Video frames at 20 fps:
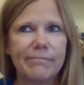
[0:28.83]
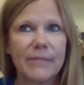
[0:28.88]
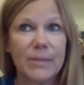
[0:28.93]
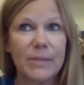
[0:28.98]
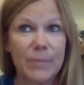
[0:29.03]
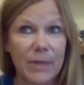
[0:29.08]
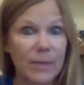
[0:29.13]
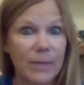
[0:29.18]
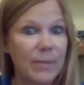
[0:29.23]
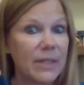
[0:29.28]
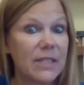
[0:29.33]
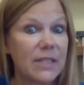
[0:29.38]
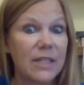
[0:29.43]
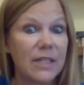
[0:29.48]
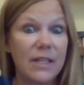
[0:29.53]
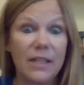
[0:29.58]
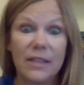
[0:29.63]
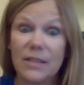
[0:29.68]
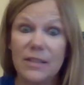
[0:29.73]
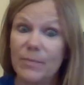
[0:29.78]
It's been a
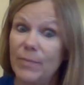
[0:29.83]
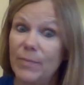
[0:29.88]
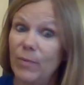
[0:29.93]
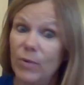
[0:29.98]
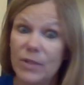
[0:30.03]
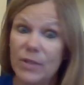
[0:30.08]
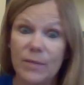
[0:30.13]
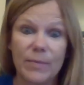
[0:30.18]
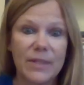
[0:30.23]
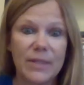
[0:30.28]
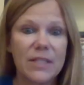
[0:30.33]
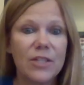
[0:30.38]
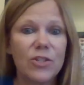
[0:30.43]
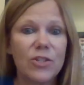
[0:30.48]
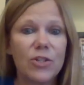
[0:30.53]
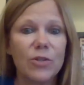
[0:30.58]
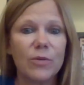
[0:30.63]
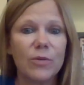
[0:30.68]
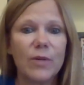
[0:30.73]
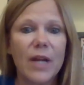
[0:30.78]
busy, it was a busy
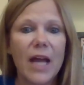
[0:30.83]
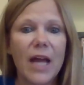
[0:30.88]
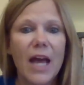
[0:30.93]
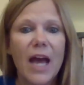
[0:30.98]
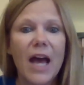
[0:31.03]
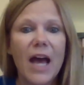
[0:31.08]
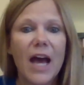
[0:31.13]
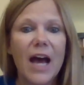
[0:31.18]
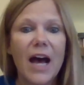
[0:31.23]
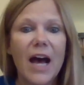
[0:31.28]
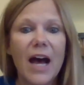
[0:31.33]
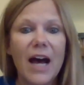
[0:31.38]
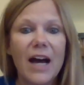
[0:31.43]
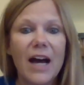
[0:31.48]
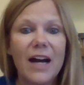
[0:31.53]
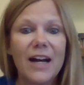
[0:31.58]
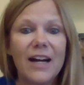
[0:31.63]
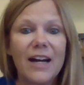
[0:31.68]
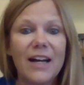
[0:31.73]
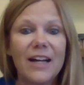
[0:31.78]
June.
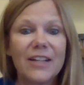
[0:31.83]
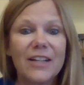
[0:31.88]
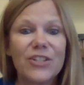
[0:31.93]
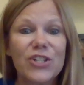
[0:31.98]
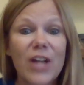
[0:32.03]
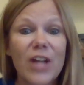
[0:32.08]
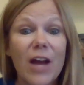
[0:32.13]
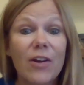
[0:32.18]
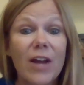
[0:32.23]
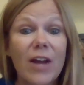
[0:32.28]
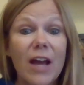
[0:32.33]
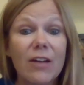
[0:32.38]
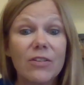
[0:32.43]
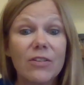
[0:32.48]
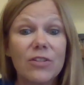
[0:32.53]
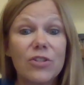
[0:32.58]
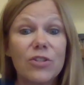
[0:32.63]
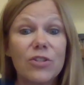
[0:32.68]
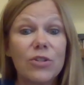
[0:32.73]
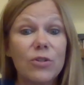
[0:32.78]
Uh, shout
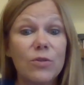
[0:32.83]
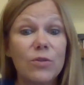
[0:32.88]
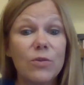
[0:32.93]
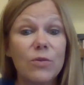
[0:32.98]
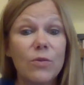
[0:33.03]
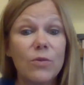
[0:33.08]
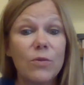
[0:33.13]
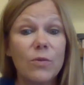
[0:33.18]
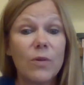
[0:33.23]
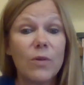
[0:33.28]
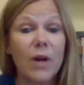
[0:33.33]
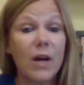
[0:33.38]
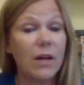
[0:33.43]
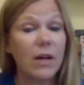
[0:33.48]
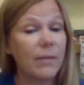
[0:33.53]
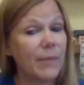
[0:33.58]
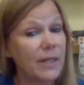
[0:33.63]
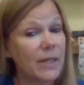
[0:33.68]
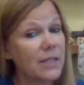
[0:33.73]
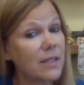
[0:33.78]
out to
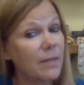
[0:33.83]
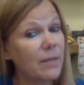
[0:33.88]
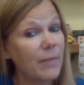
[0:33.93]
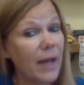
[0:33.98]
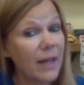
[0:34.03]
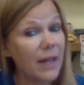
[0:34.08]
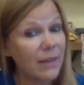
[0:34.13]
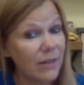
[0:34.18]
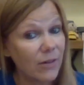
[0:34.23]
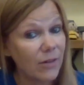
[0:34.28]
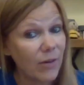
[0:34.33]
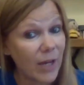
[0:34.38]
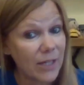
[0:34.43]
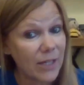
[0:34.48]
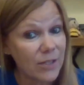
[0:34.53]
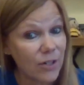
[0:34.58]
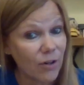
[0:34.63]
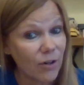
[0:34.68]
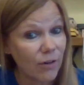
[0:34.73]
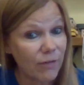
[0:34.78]
uh, my son Matthew
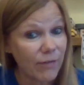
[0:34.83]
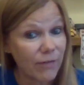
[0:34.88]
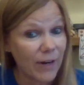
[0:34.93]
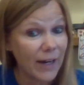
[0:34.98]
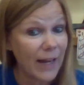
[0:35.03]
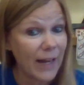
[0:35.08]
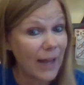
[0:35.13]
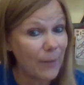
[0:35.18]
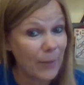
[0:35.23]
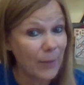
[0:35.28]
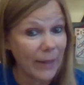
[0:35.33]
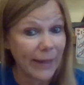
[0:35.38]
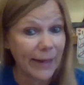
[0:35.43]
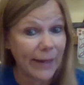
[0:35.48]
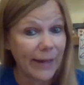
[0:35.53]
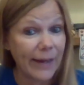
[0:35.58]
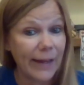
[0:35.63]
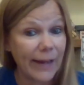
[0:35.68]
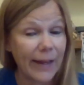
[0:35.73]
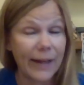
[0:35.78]
has a girlfriend
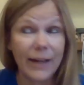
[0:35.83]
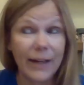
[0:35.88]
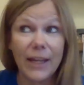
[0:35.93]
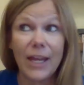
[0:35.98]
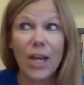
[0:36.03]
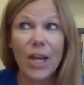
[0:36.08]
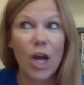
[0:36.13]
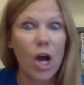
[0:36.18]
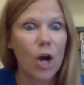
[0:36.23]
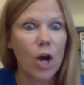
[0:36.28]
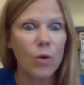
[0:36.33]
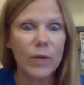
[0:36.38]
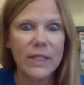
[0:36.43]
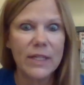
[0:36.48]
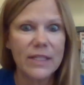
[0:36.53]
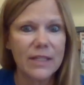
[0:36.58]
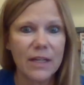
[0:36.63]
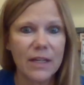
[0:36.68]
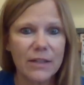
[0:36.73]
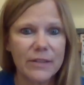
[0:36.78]
Emily, and he
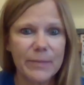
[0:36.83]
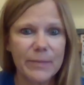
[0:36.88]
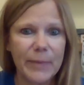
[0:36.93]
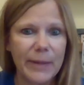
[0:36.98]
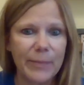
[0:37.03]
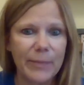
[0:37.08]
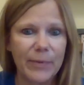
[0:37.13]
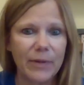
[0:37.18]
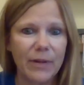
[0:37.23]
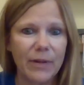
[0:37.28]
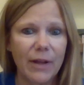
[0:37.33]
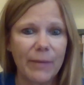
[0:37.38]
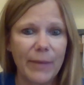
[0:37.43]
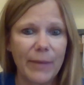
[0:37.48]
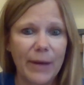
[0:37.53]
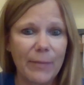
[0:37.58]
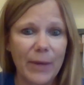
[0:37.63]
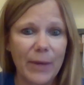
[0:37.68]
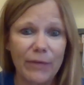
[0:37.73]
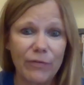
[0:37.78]
always tells people
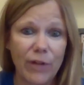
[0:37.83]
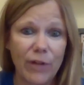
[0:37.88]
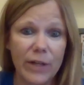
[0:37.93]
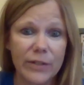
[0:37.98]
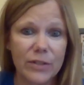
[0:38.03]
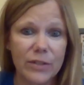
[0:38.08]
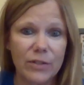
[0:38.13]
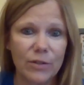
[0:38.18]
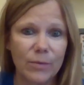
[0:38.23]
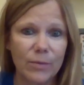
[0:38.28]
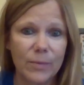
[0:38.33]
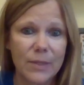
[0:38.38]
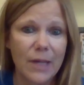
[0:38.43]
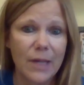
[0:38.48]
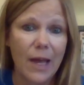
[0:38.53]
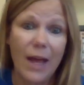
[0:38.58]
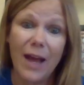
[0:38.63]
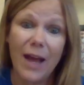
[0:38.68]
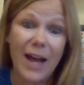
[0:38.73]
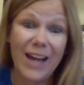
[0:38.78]
about my floss tubes.
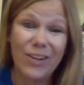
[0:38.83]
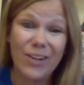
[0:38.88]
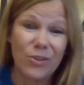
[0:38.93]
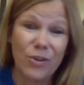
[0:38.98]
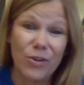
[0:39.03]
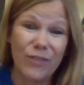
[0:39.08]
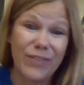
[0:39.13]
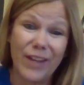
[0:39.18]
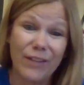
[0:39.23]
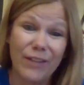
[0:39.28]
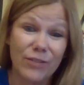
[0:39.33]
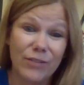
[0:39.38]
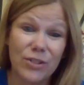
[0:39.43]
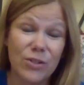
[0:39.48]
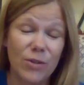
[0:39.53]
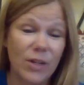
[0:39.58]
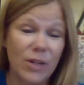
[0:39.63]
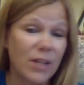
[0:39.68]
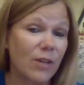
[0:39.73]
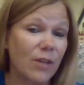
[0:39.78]
I don't know if they ever
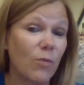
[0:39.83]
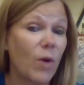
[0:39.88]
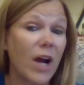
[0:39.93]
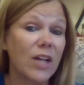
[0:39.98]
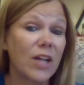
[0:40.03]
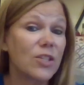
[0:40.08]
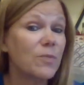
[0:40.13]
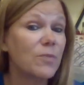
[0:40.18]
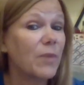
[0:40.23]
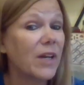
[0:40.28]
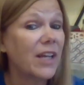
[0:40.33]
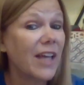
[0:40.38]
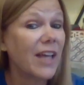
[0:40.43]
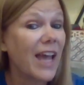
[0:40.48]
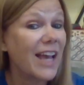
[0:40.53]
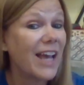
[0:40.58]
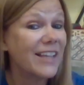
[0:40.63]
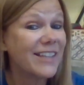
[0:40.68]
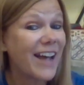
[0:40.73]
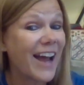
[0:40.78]
tune in and watch, but in
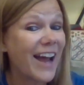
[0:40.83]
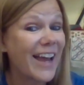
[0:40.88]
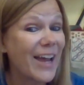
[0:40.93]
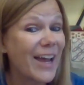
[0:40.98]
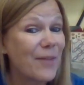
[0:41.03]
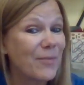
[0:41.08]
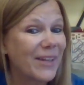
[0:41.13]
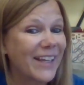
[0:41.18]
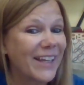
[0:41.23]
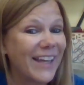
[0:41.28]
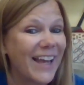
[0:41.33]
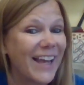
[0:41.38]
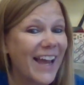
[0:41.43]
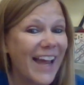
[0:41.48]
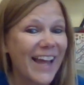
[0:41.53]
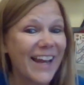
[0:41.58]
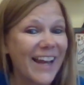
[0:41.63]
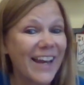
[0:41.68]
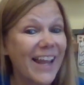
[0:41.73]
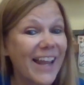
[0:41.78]
case, hi Emily,
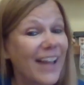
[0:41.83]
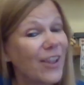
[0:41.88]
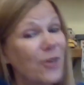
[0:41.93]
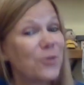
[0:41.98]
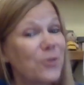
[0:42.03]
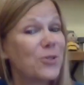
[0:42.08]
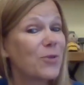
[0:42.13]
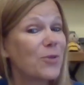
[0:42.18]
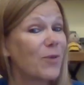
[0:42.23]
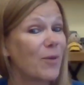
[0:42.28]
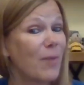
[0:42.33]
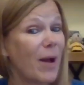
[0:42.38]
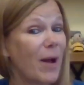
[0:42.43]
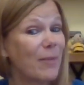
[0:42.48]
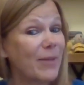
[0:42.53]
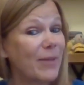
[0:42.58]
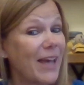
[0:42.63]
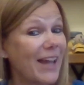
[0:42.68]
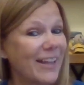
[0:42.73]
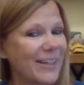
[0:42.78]
and hello to her
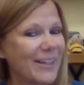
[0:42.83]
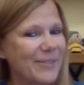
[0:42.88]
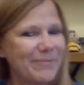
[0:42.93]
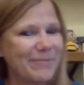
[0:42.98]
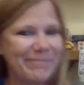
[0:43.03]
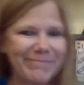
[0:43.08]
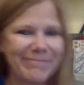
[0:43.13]
mom Kelly.